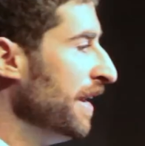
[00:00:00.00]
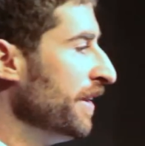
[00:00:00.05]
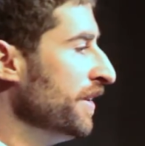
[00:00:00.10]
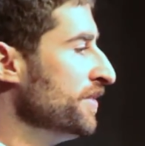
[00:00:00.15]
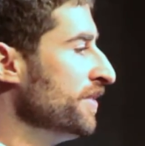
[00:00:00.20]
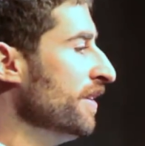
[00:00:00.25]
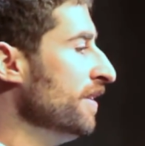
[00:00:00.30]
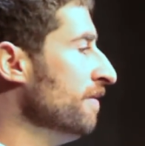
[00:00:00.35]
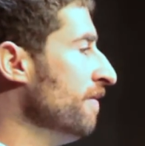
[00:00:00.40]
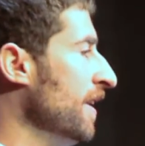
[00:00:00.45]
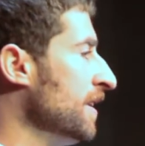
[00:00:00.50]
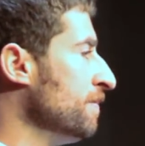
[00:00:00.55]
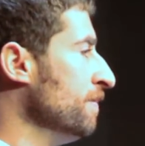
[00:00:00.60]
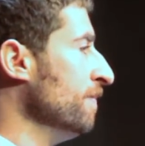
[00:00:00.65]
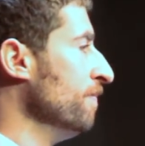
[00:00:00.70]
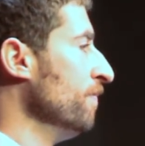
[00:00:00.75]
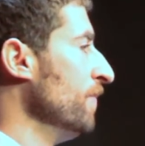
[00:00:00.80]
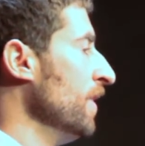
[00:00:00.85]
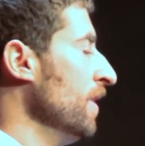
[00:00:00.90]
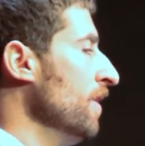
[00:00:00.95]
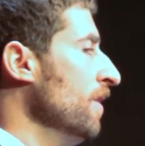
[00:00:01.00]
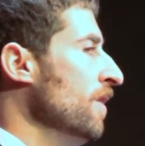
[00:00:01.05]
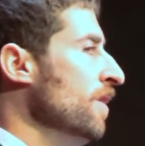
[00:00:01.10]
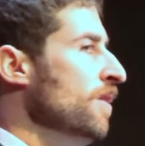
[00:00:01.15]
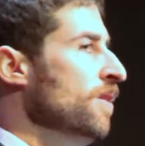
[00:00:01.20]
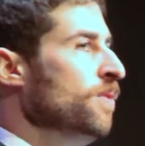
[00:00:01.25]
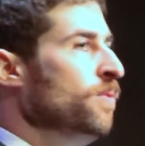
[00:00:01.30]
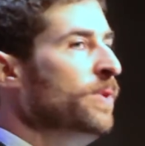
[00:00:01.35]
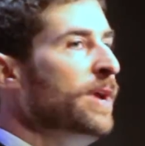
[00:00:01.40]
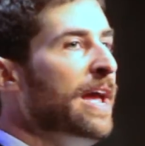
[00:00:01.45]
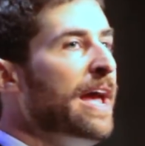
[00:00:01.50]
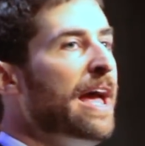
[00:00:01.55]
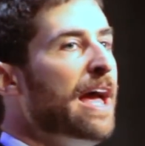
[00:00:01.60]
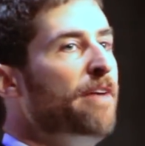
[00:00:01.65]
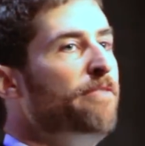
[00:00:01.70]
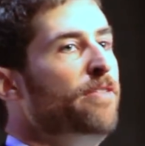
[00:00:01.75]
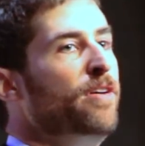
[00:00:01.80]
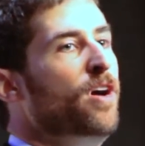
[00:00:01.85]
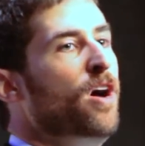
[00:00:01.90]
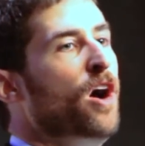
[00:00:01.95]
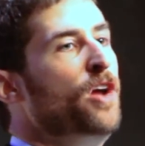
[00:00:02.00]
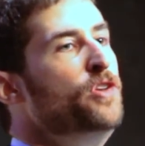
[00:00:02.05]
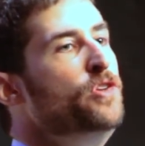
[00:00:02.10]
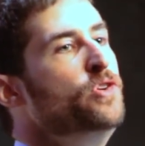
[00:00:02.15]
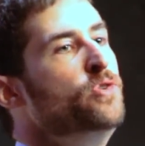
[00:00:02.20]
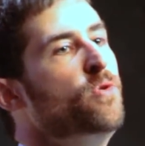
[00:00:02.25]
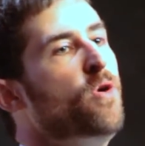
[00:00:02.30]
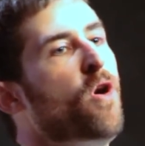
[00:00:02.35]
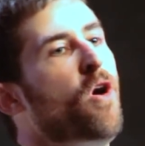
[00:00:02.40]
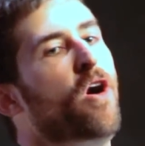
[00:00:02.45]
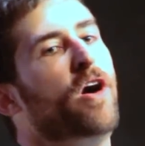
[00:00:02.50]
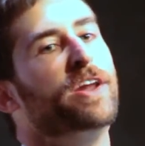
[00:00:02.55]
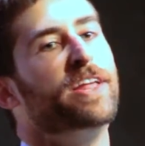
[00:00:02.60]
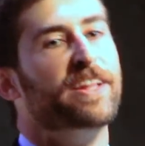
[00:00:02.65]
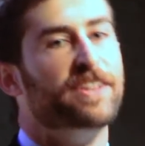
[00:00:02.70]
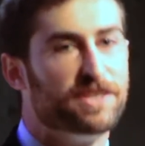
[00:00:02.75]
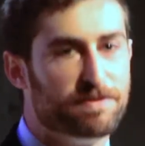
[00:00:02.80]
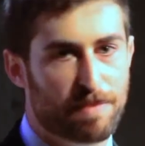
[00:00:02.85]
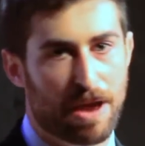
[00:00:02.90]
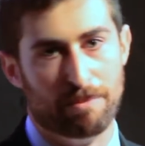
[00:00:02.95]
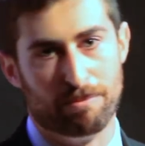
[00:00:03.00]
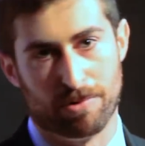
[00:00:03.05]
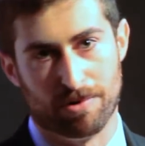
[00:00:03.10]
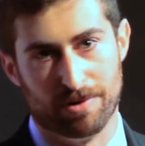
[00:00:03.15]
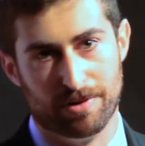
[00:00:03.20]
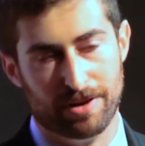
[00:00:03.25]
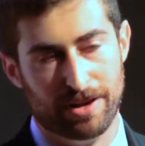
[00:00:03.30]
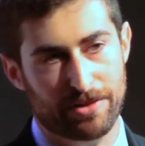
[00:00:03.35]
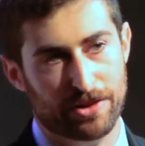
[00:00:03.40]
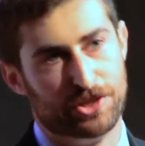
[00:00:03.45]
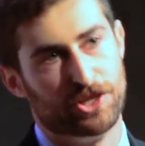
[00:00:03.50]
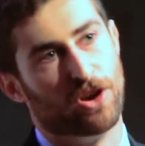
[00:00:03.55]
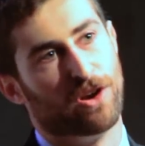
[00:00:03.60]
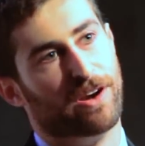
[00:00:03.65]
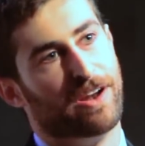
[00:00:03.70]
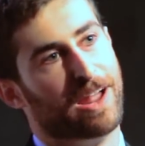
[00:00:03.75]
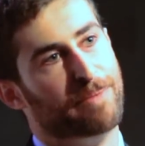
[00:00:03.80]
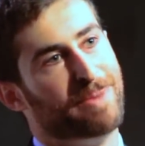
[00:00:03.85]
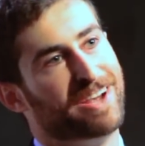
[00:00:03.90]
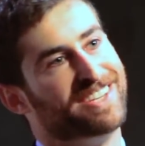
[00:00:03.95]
Tony, good We have a new audience member in the show tonight.